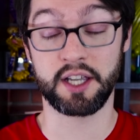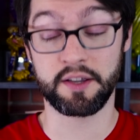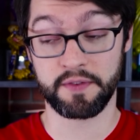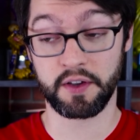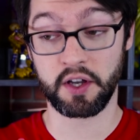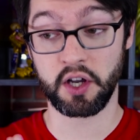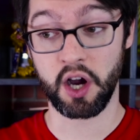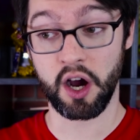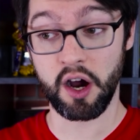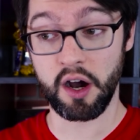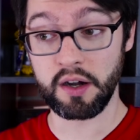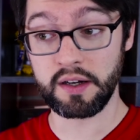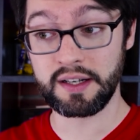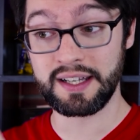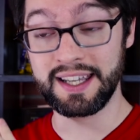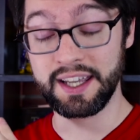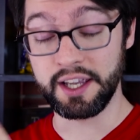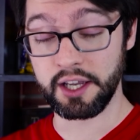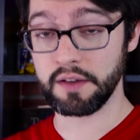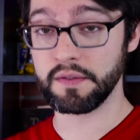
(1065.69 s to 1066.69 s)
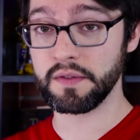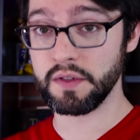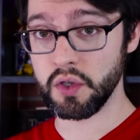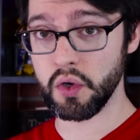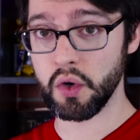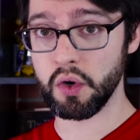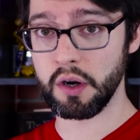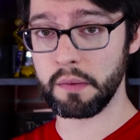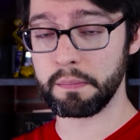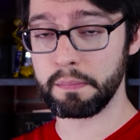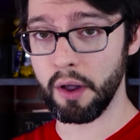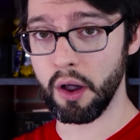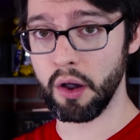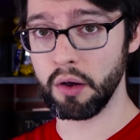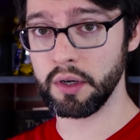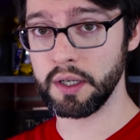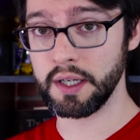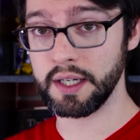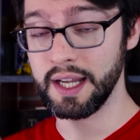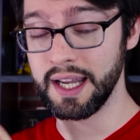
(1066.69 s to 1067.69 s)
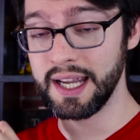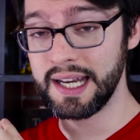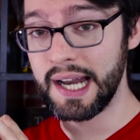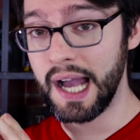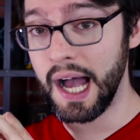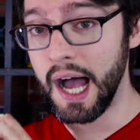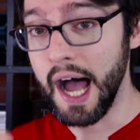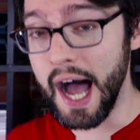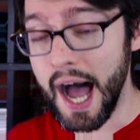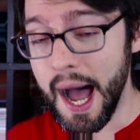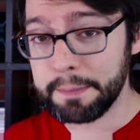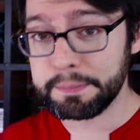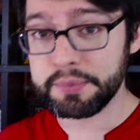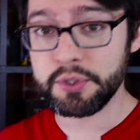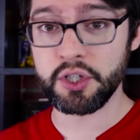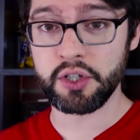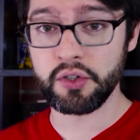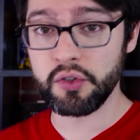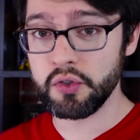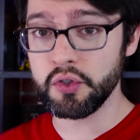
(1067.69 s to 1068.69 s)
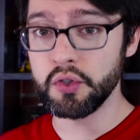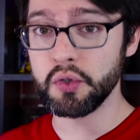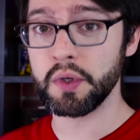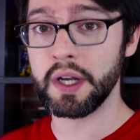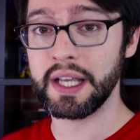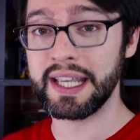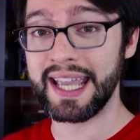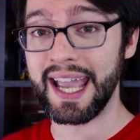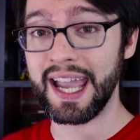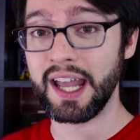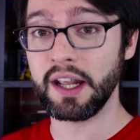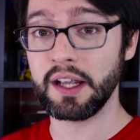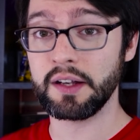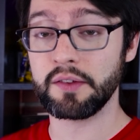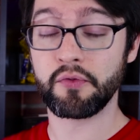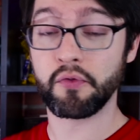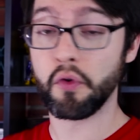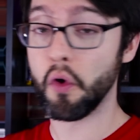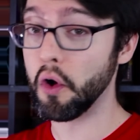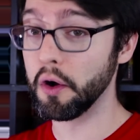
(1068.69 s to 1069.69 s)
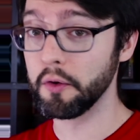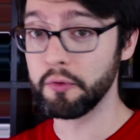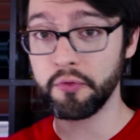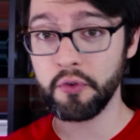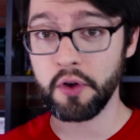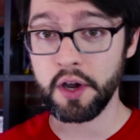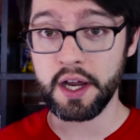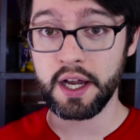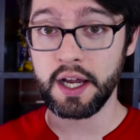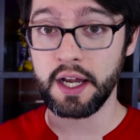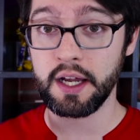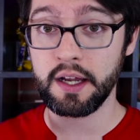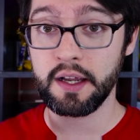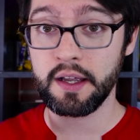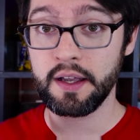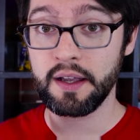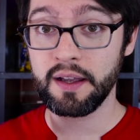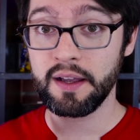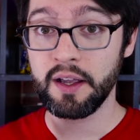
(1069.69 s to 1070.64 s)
If a card gives your opponent an option to negate it for free,